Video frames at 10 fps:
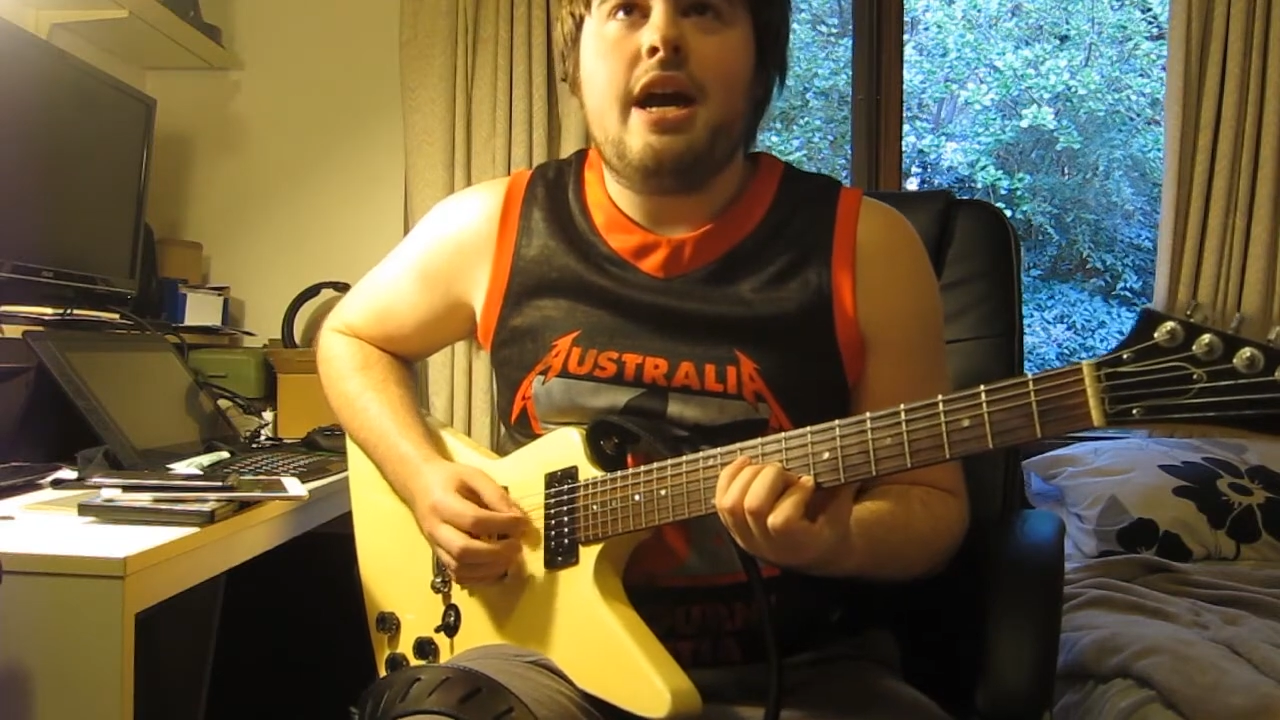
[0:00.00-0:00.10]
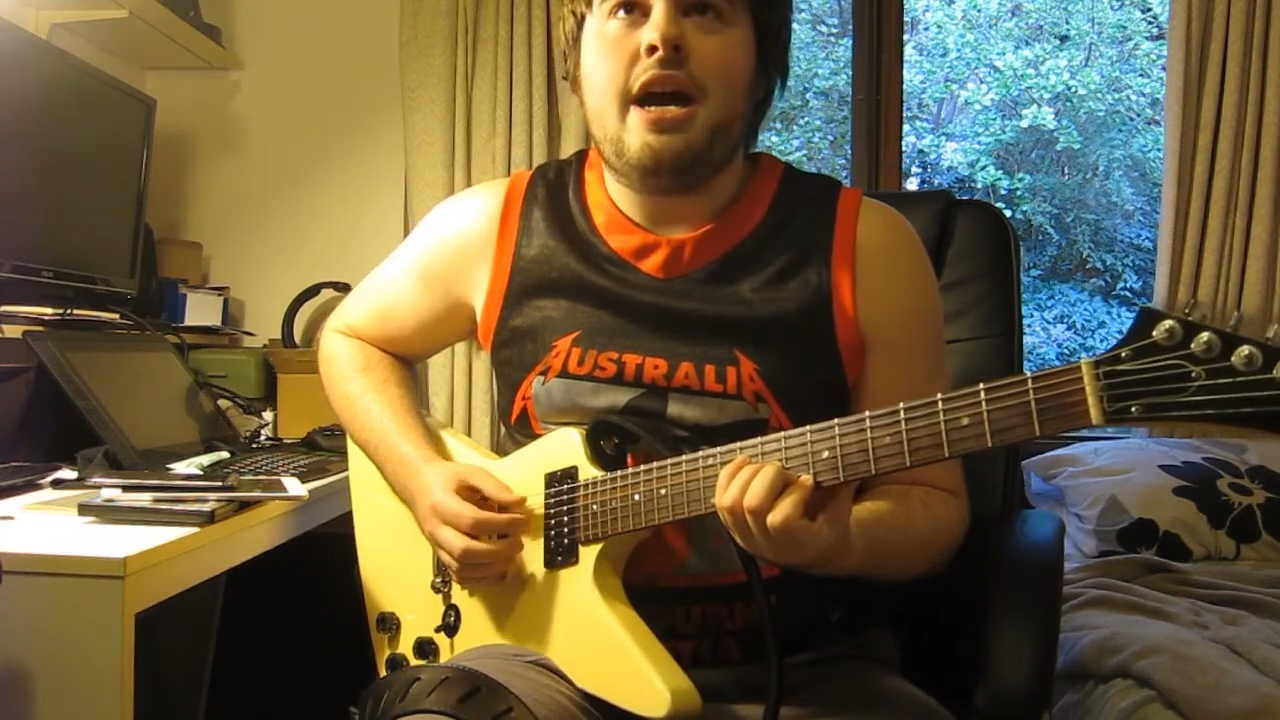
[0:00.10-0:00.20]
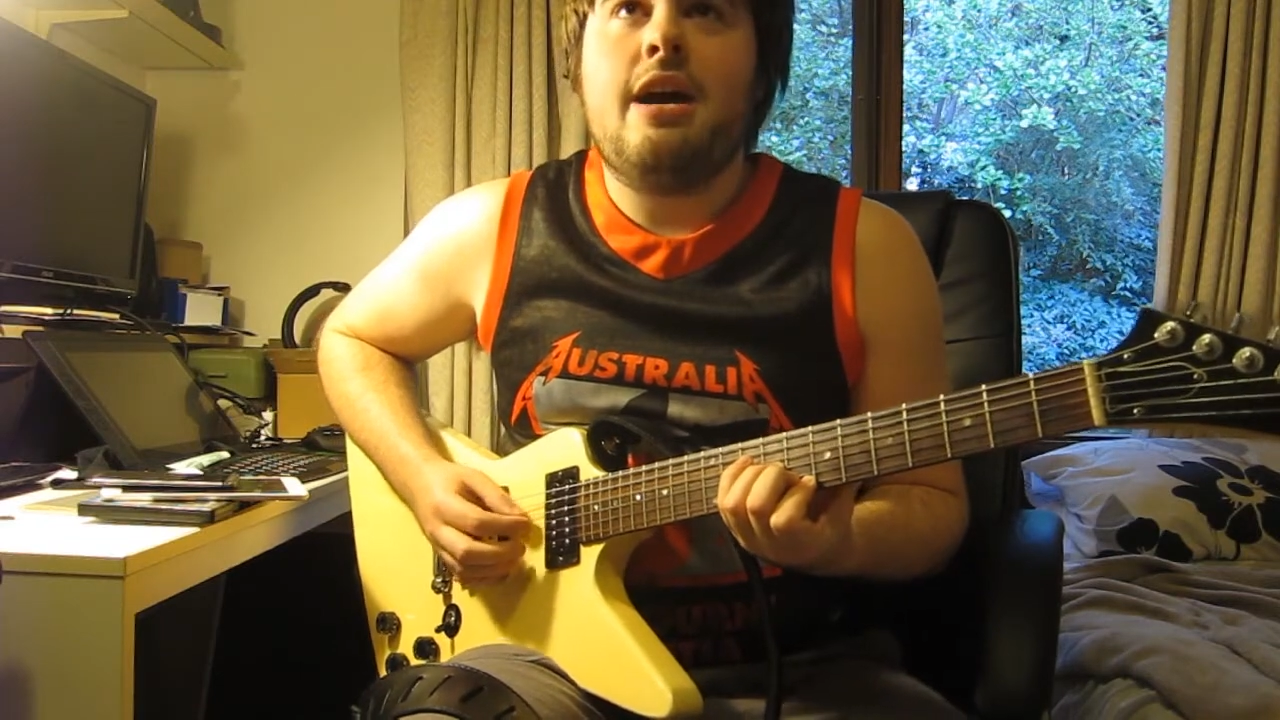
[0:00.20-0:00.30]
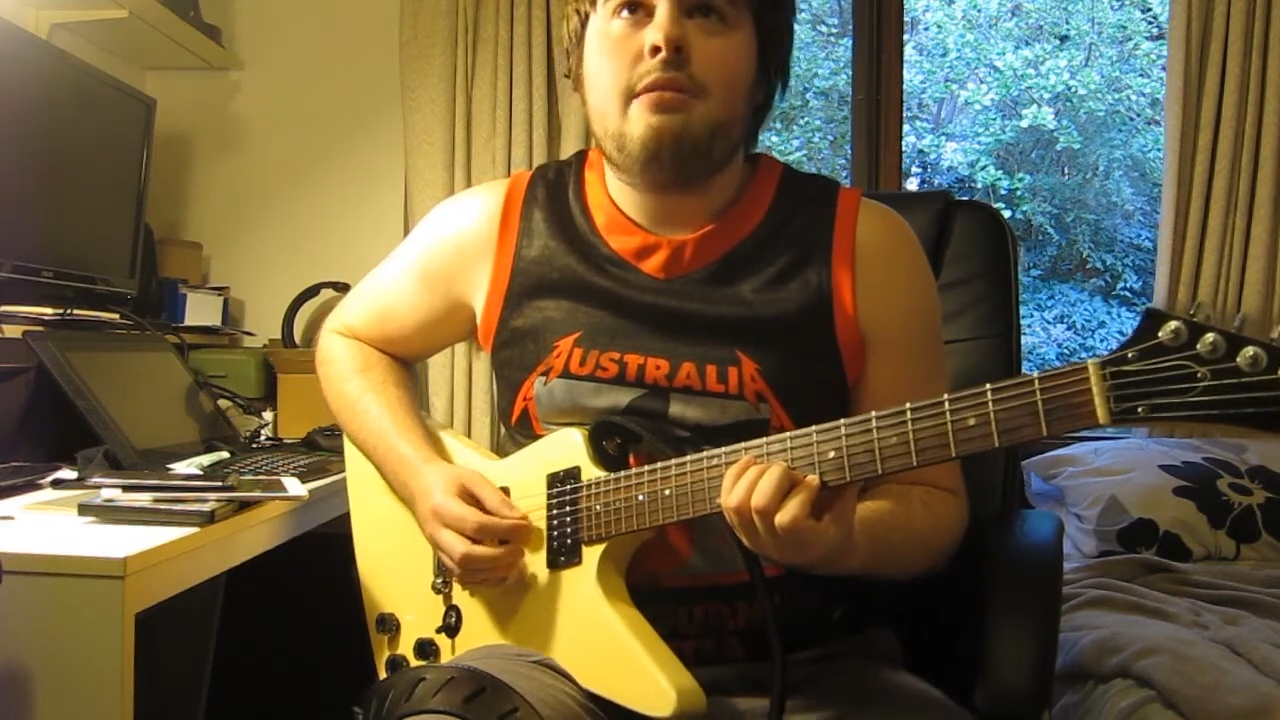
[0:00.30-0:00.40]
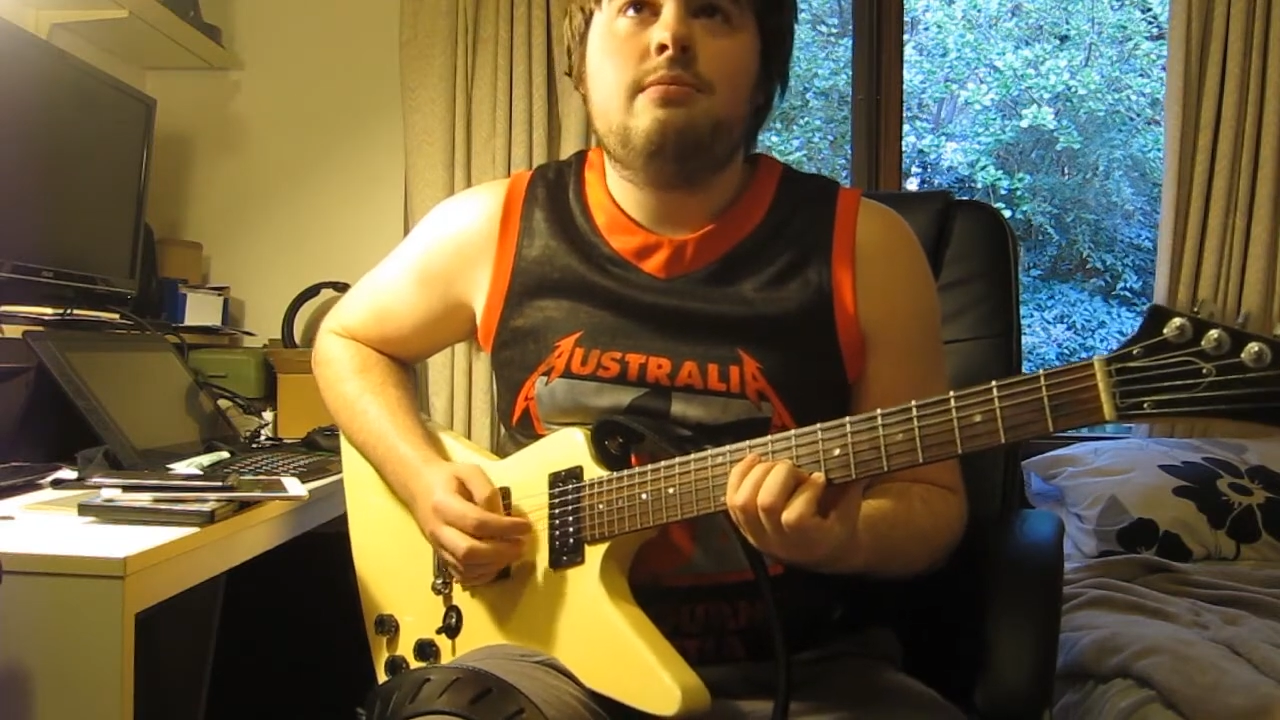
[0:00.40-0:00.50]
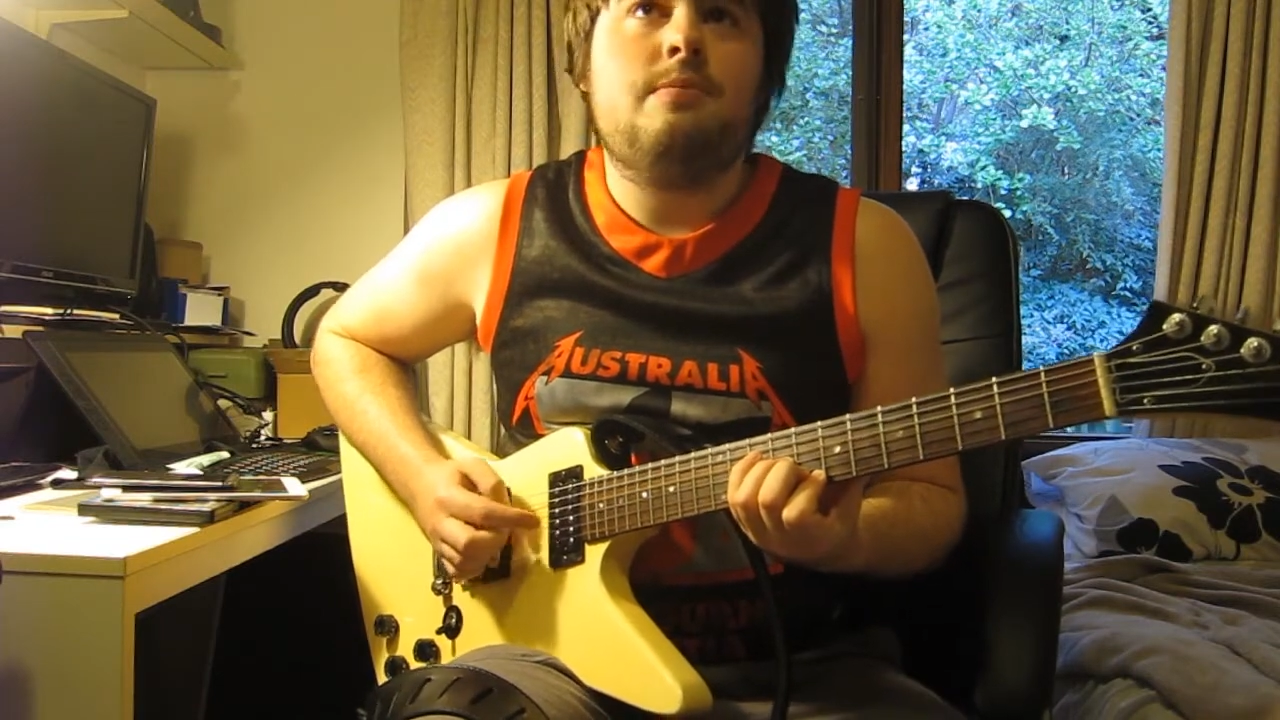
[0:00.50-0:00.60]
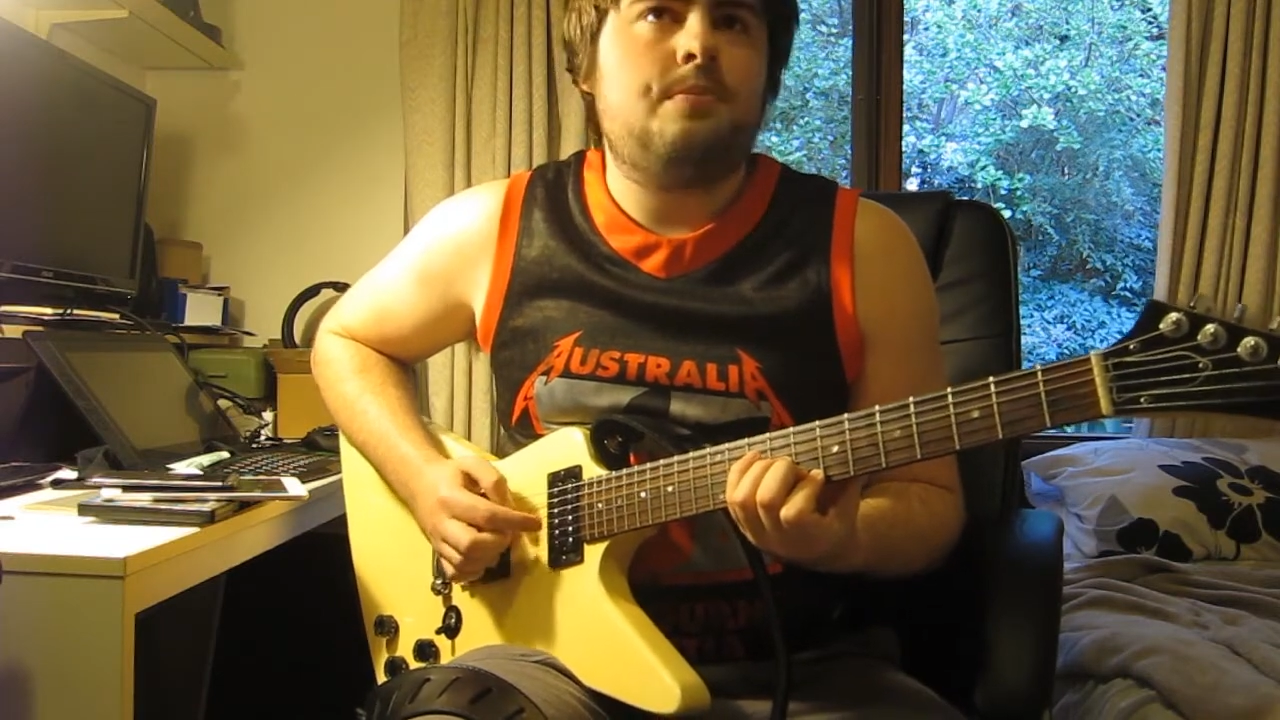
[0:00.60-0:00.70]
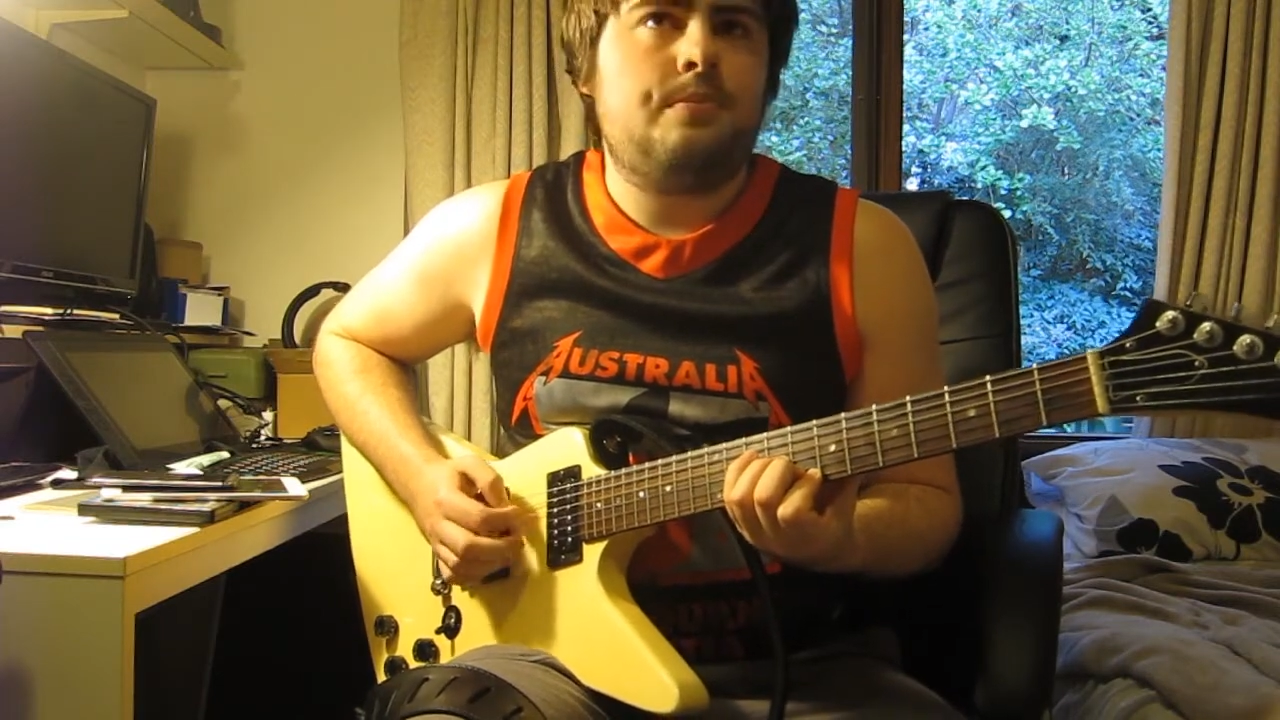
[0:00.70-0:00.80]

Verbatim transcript: Um,